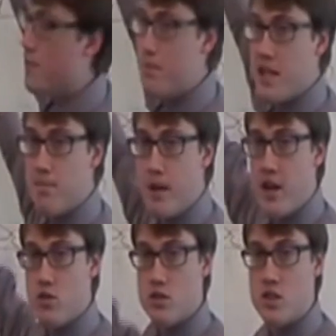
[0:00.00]
big
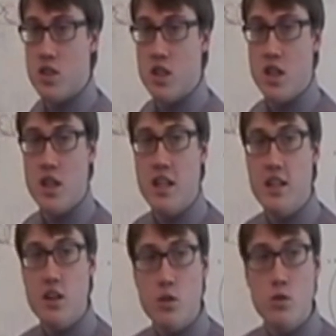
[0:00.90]
battles. He
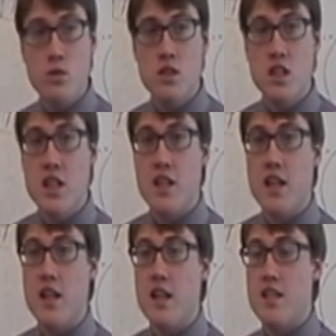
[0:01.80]
knows
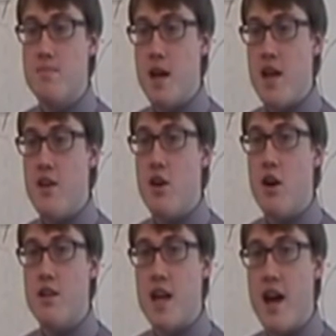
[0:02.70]
that his men
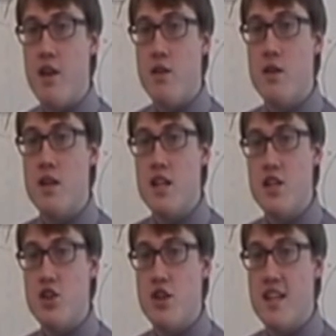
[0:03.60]
are tired,
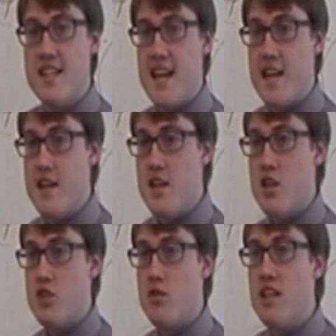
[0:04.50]
injured, and dead.
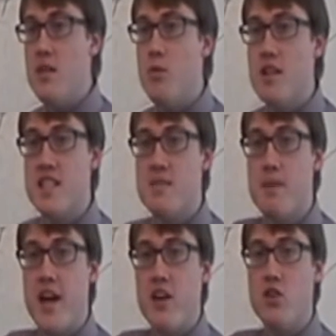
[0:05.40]
So he wants this
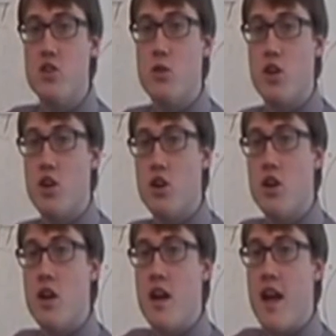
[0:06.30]
battle to
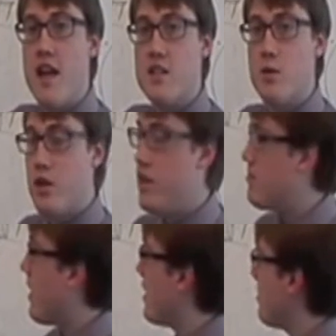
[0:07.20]
occur as quickly as
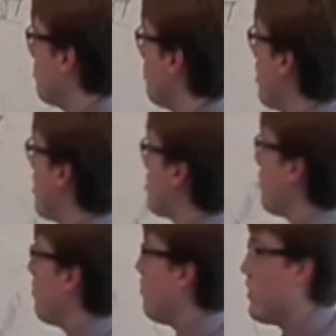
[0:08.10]
possible.
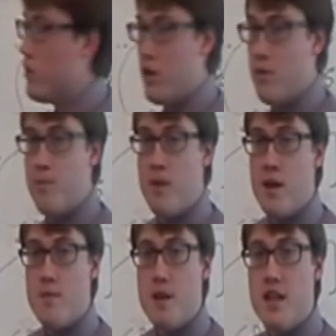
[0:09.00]
So William
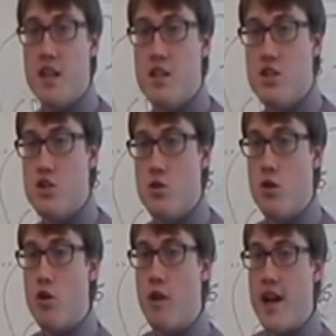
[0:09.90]
begins to
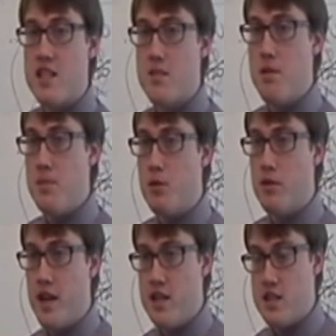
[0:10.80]
harass the people of
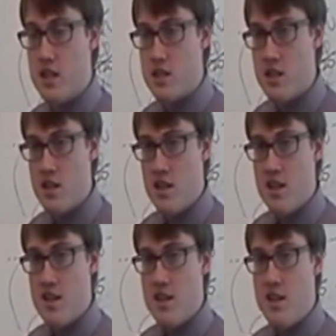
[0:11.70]
Hastings.
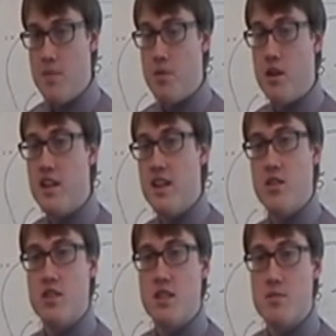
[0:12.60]
He probably
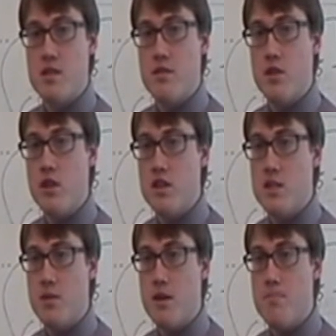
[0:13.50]
killed some civilians. He
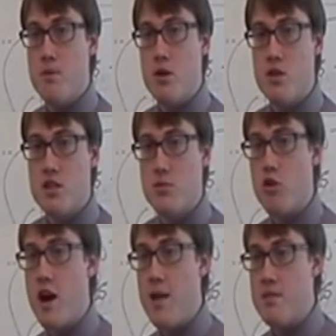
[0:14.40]
probably burned some
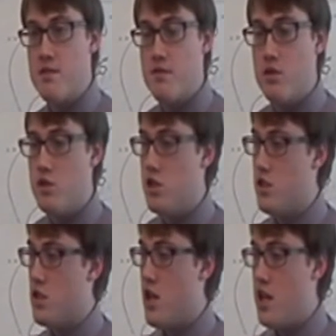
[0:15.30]
crops and
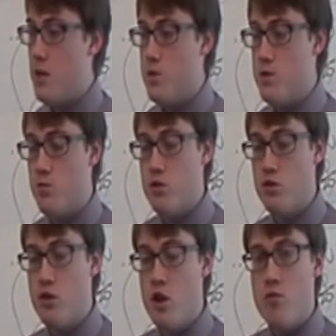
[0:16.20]
villages. He was a
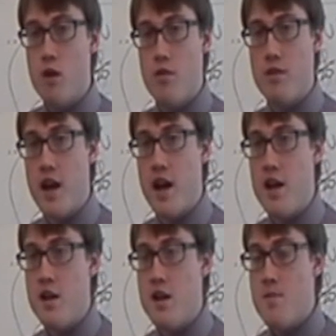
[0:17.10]
real rough guy
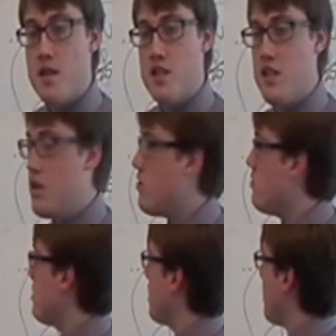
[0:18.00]
because he
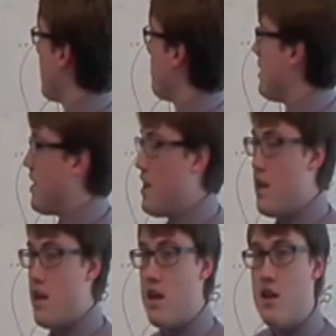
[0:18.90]
knows that the enemy
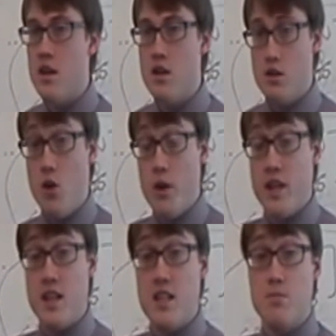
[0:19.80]
king, knowing
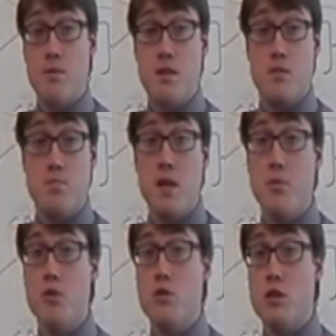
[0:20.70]
that his
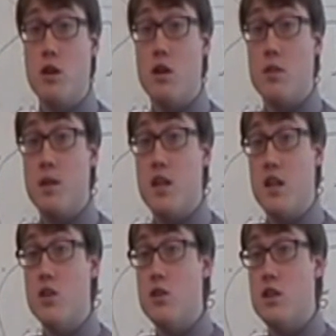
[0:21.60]
people are being
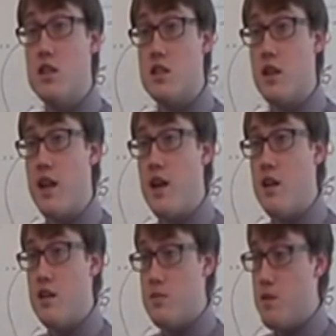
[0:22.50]
killed and his
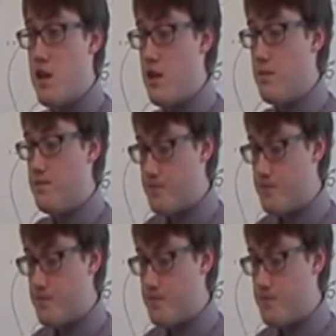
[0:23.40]
land is being